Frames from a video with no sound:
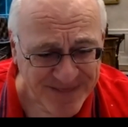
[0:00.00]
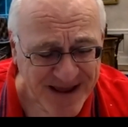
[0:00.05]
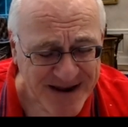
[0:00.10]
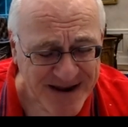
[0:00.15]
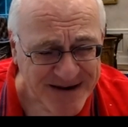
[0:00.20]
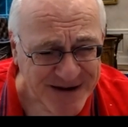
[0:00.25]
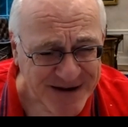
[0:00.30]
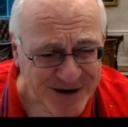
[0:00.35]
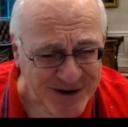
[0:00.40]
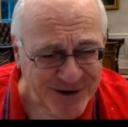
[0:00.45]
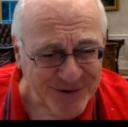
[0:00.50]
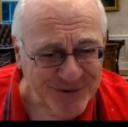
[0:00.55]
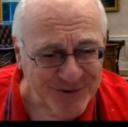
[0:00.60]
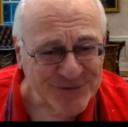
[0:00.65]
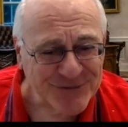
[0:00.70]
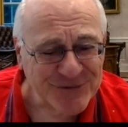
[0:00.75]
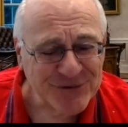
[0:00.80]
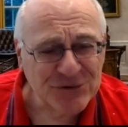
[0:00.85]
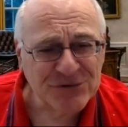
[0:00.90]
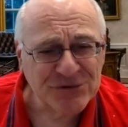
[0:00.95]
that
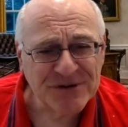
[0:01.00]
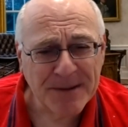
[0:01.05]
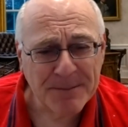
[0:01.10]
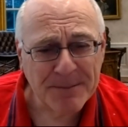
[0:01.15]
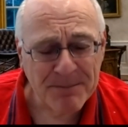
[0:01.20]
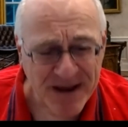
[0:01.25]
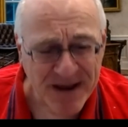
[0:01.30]
includes using